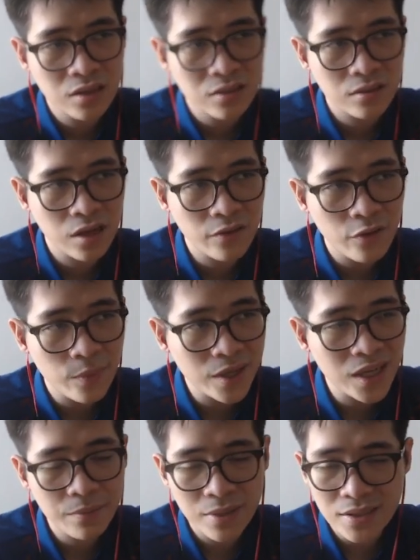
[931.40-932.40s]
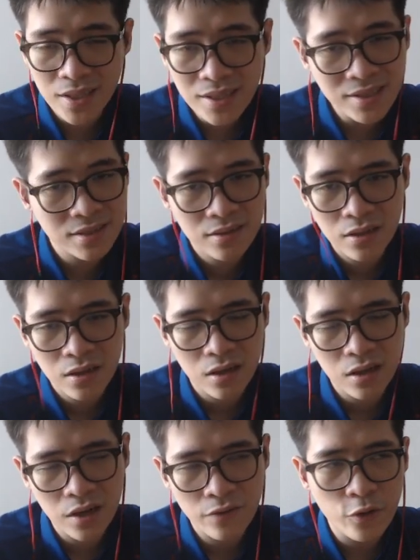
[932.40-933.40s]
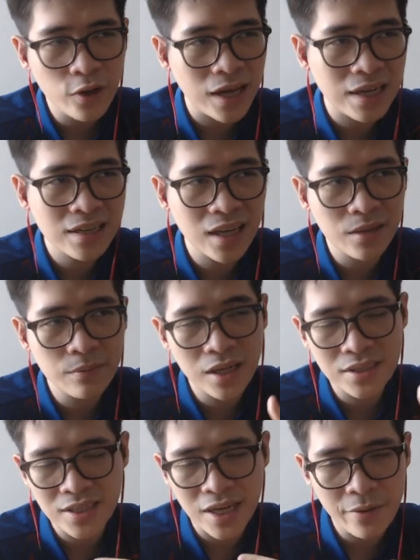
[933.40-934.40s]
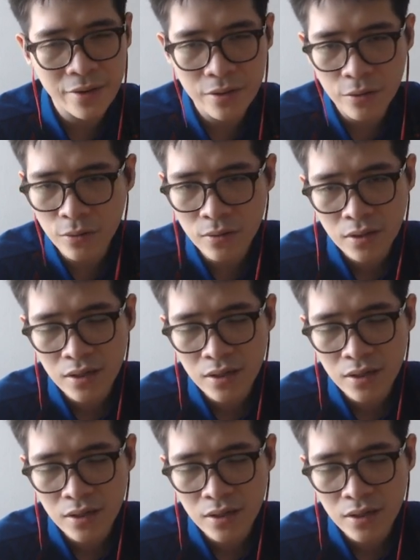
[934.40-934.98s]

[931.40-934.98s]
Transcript: avoid making mistakes, avoid hacking material,